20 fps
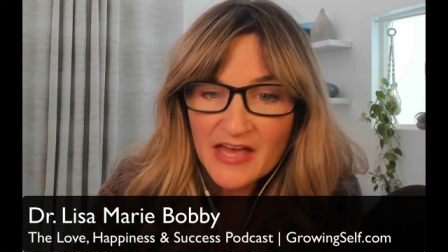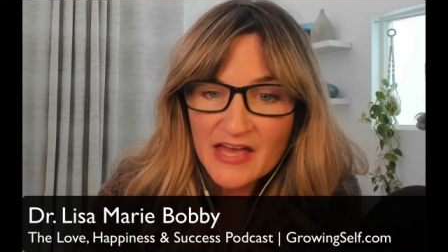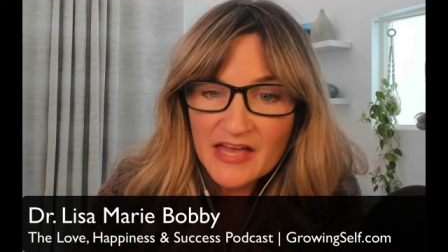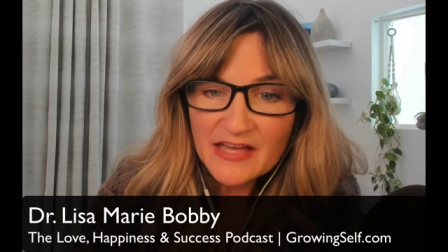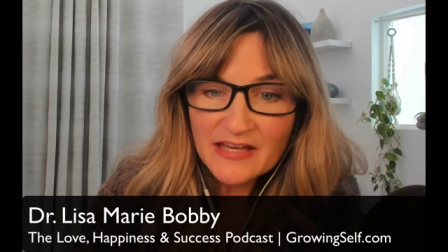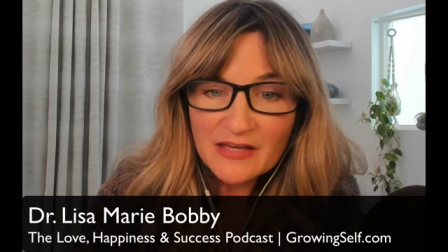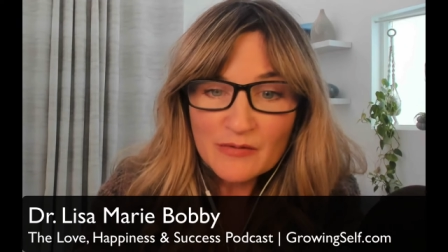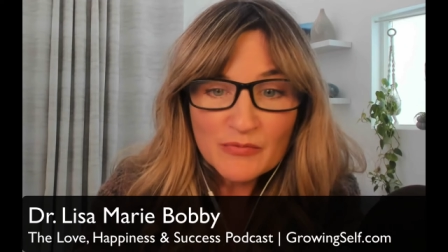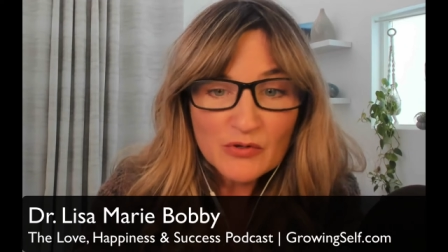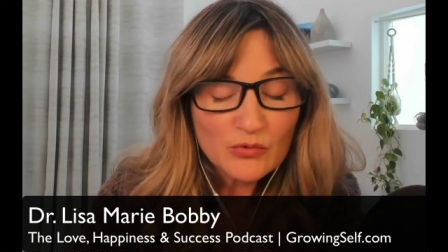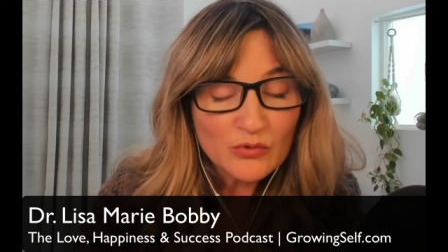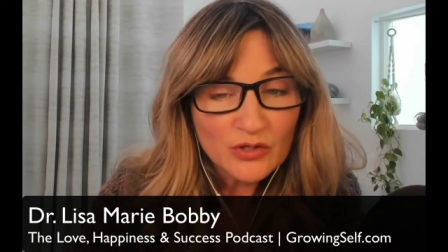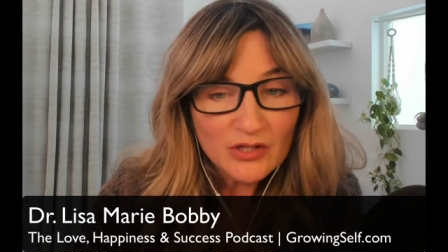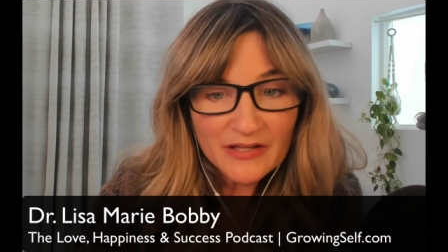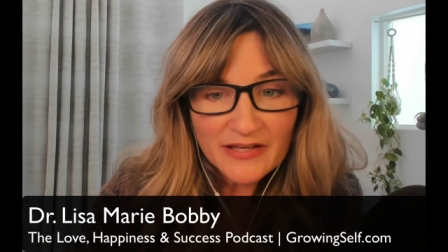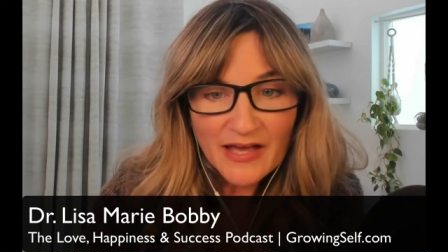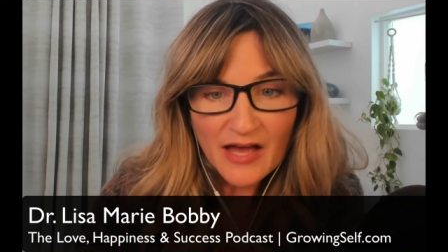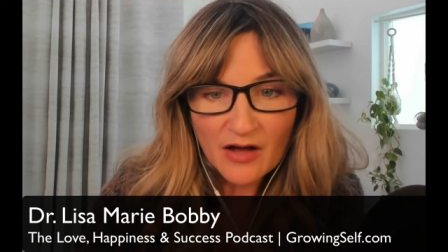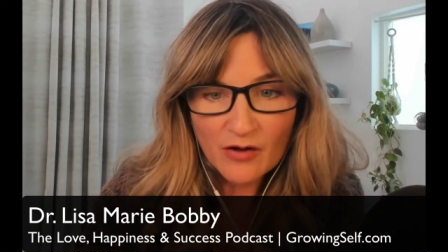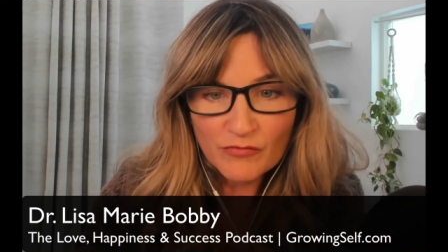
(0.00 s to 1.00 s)
it can be
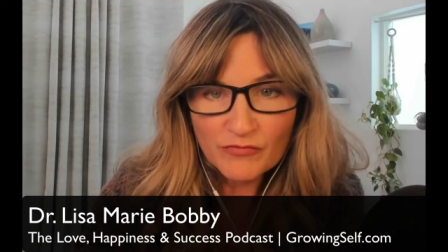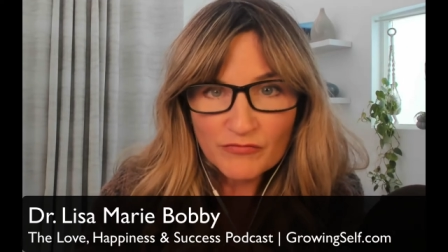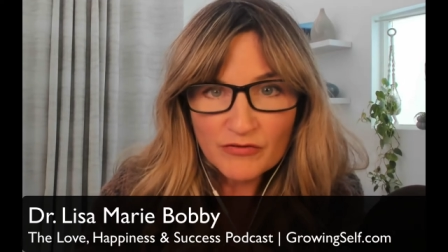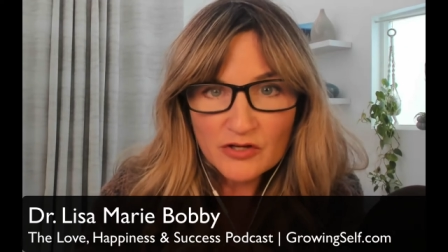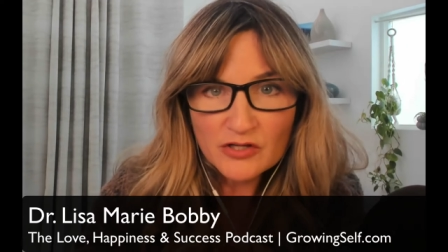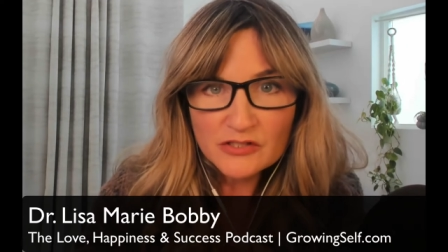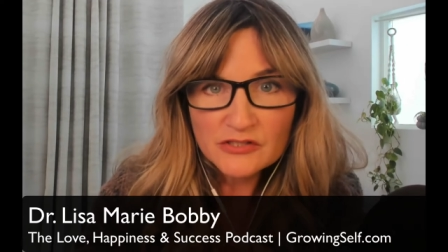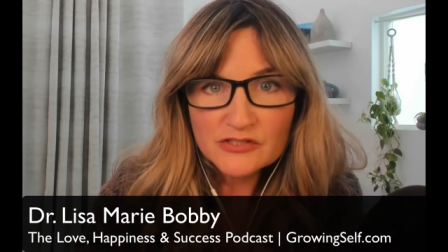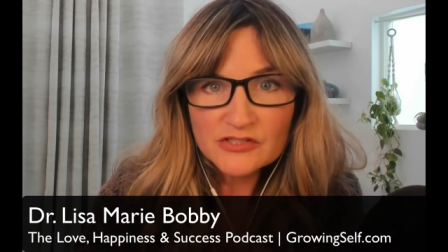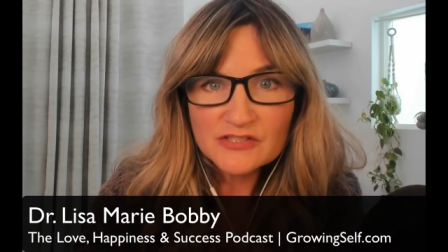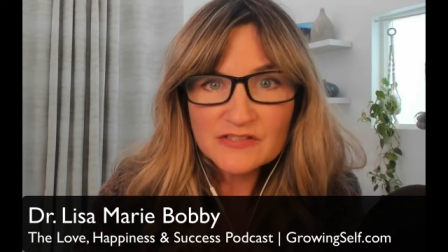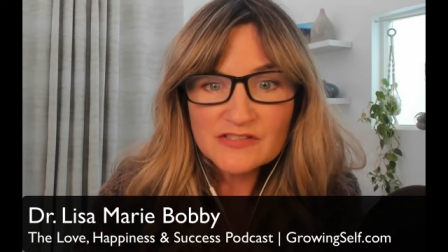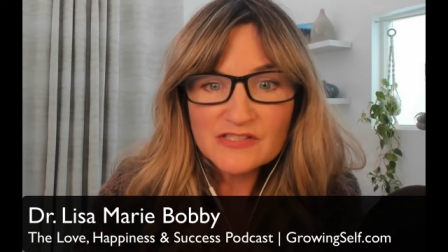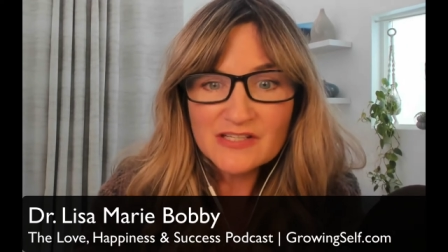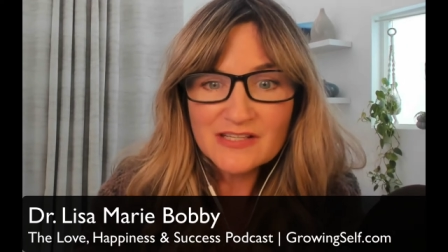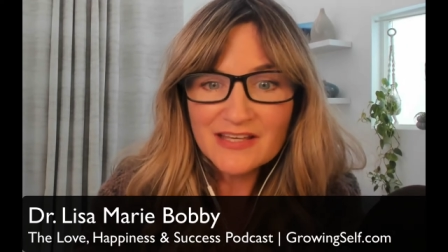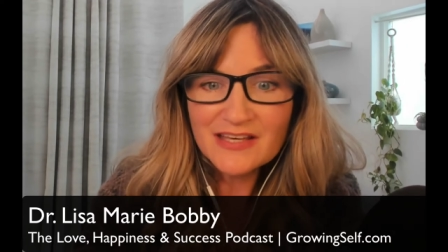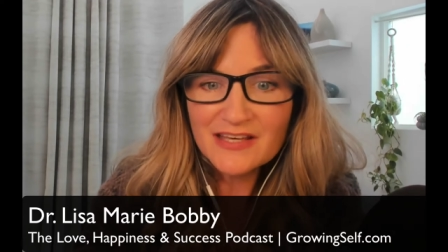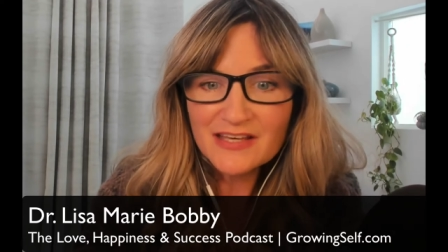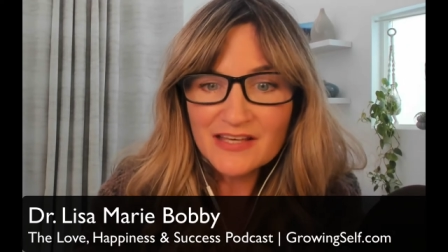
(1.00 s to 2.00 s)
really helpful just
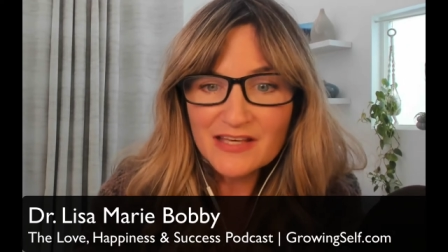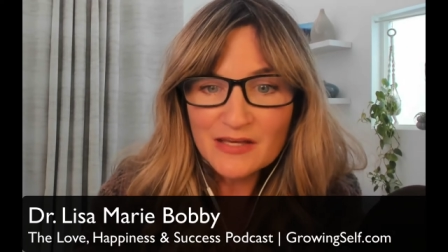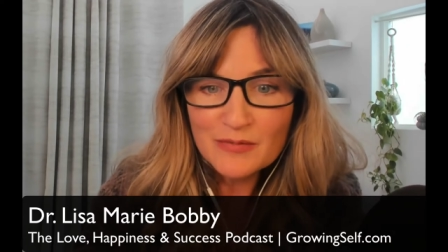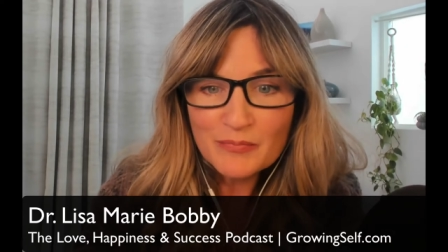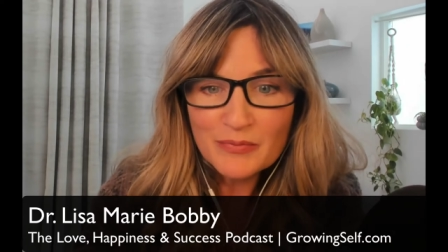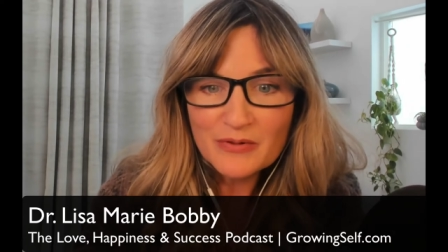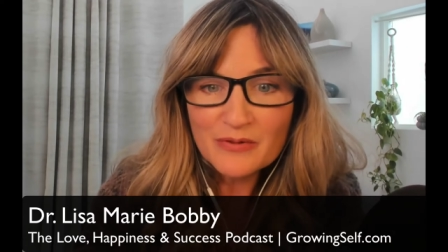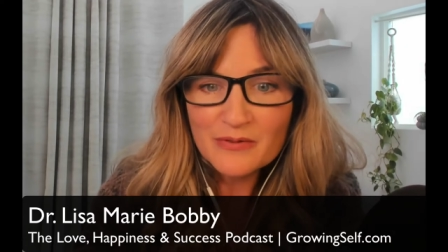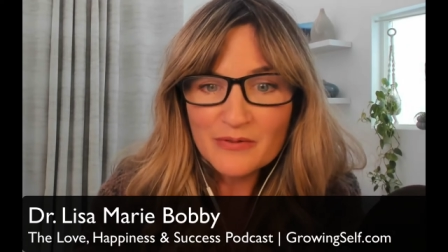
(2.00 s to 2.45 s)
to keep